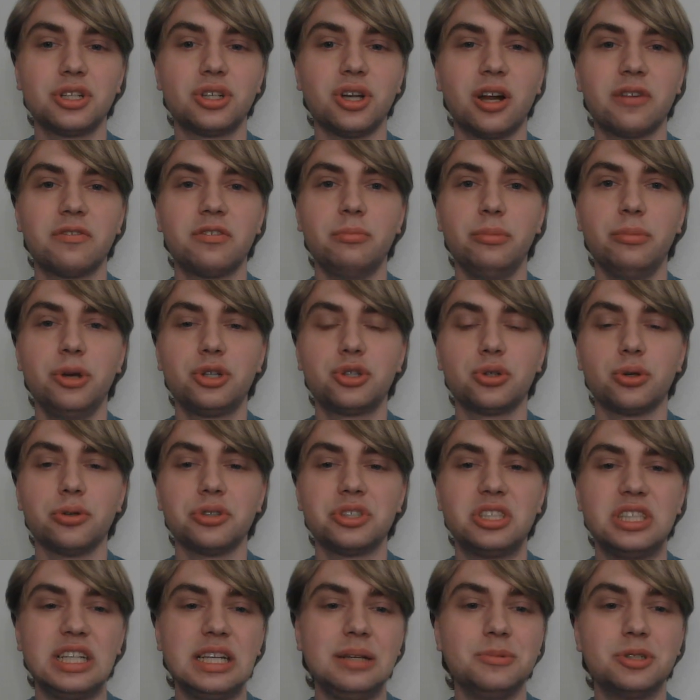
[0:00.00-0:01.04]
Donovan Mitchell
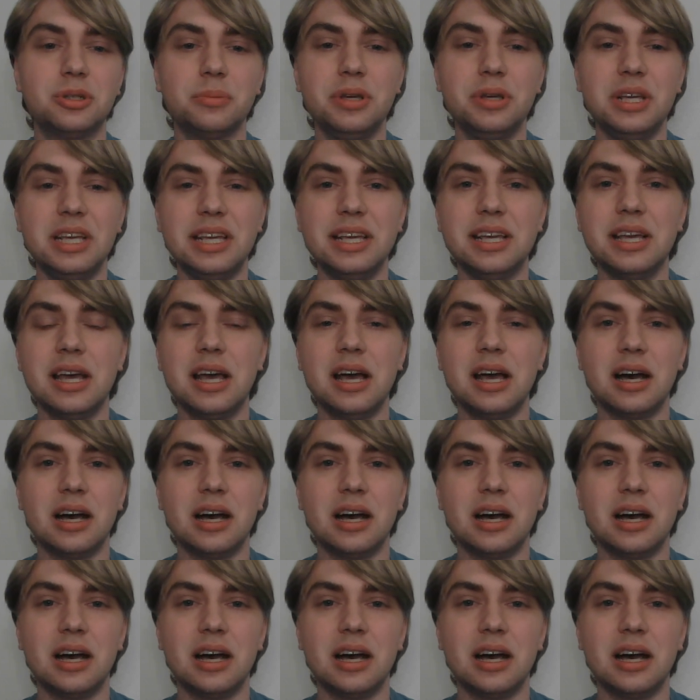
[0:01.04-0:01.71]
seemed to be